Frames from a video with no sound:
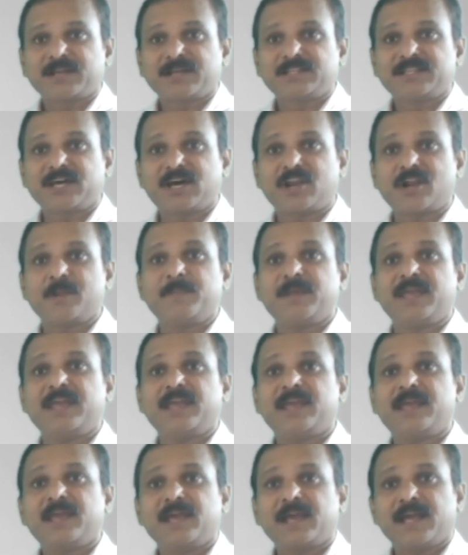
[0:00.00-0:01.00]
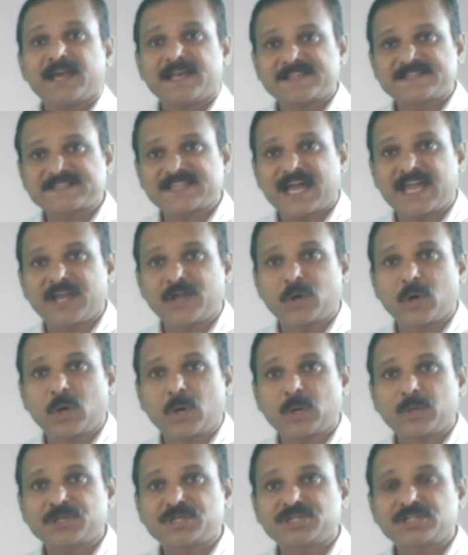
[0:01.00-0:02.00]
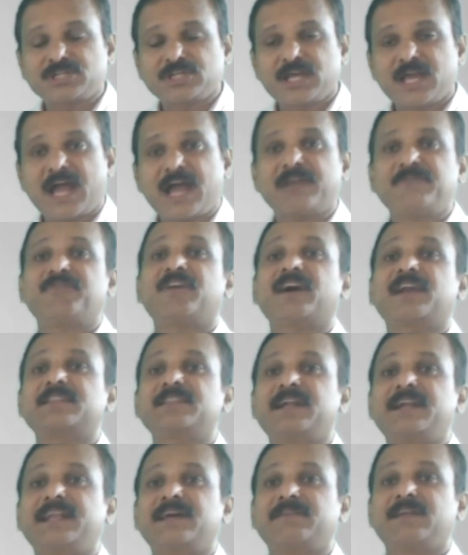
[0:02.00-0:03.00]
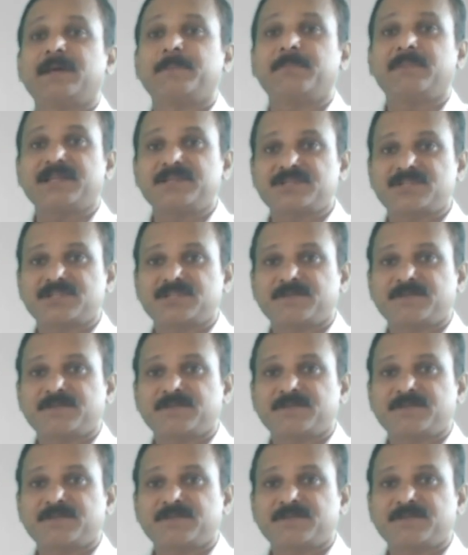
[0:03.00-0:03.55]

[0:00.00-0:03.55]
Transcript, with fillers: there will be a zygote and further development.